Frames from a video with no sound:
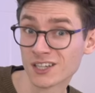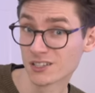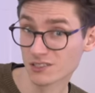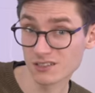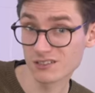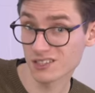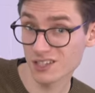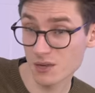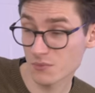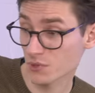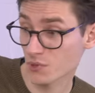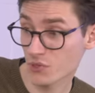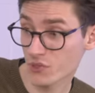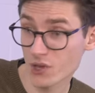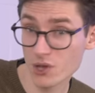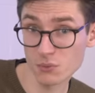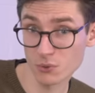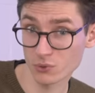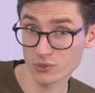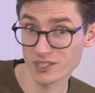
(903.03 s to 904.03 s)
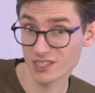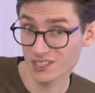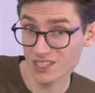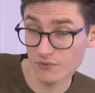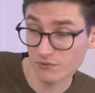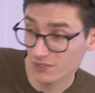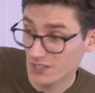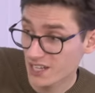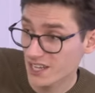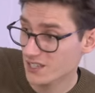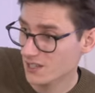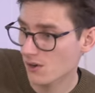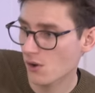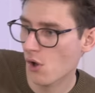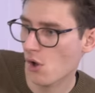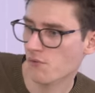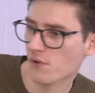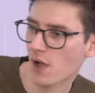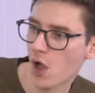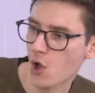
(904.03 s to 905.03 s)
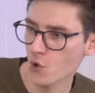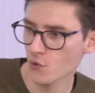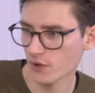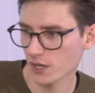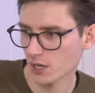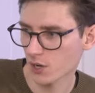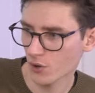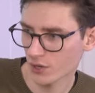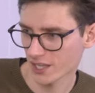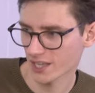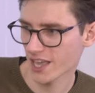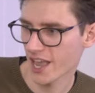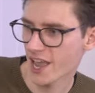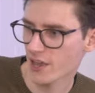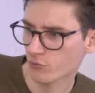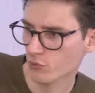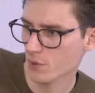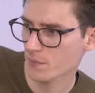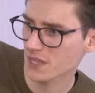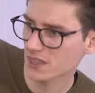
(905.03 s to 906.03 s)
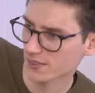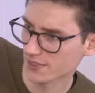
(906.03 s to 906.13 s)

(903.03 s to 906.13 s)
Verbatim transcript: so in terms of thermals, there definitely is a lot of overclocking headroom in